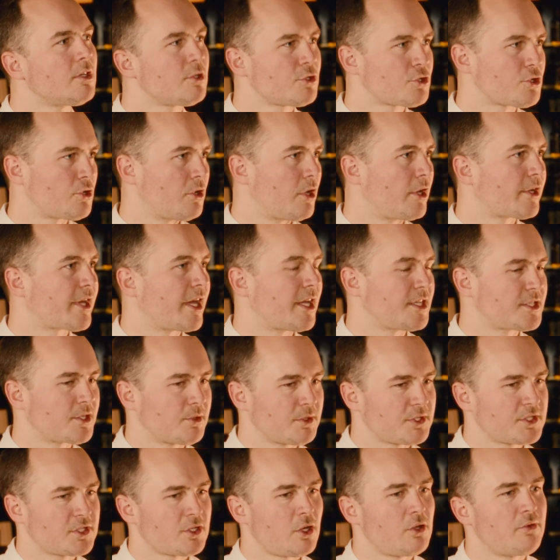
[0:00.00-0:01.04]
Sure, okay, so
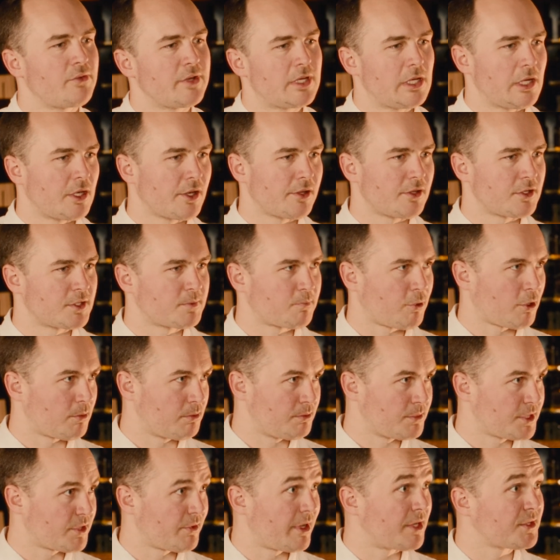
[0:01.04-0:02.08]
it's solving a lot of those
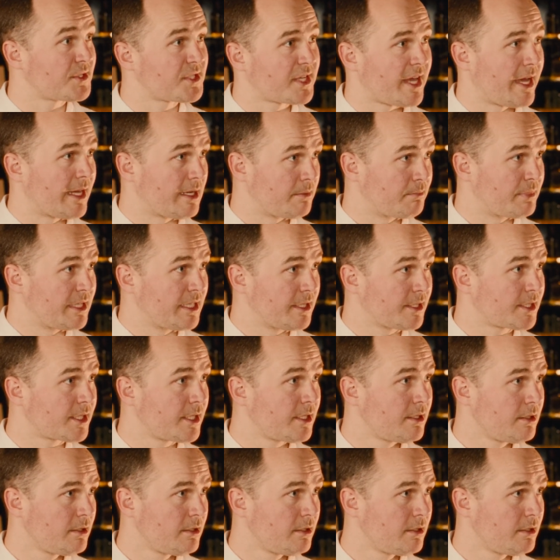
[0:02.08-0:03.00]
problems around scalability.